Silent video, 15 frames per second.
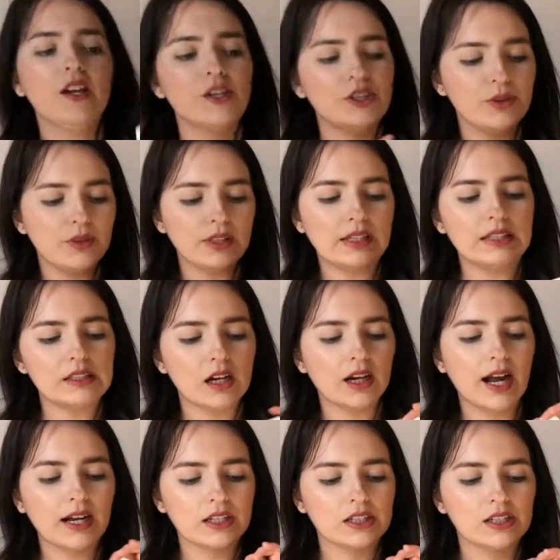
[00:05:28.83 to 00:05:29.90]
So these are
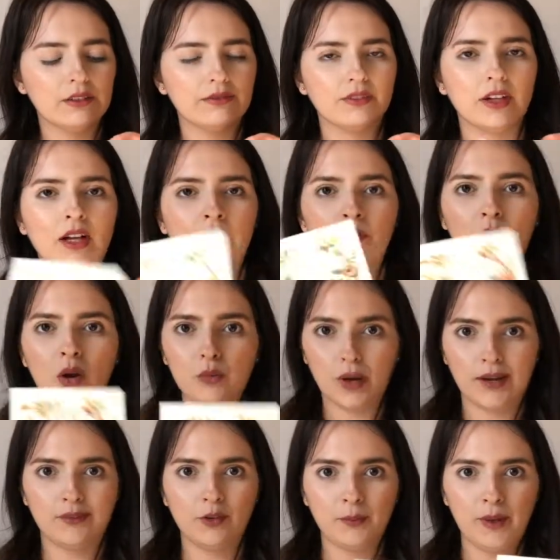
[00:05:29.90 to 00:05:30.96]
actually from
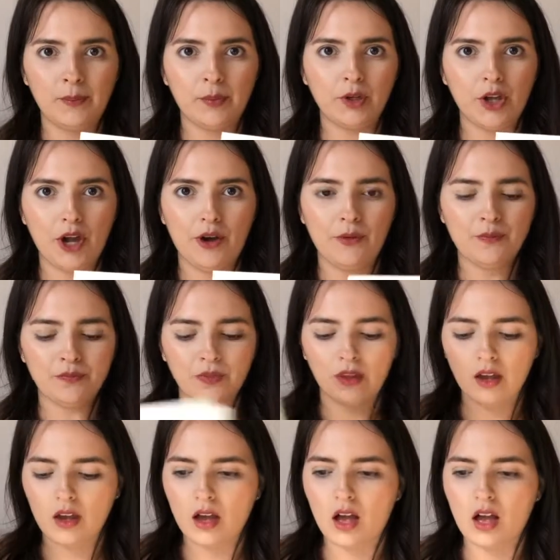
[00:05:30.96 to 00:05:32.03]
Rifle Paper Co.
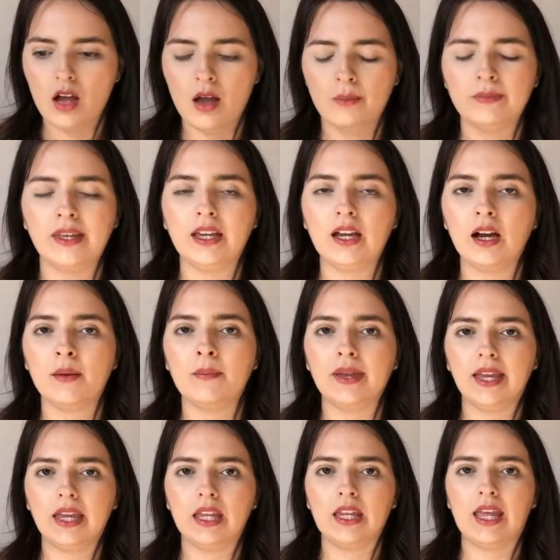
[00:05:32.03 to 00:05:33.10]
They come
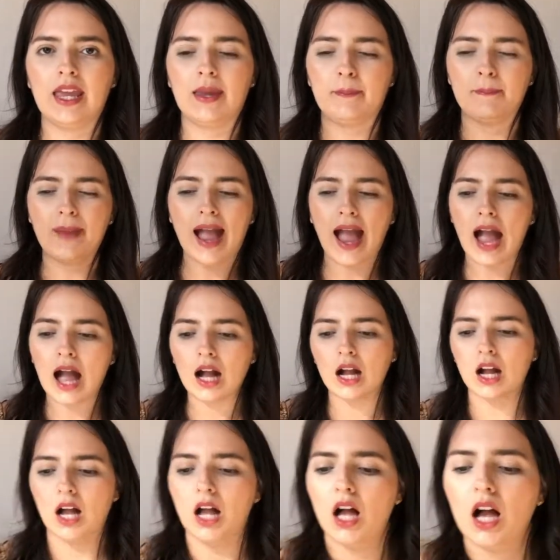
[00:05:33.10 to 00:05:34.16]
in a pack
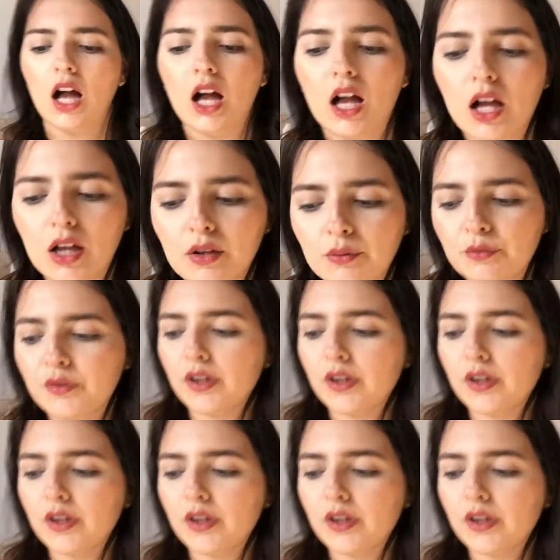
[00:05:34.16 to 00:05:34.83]
of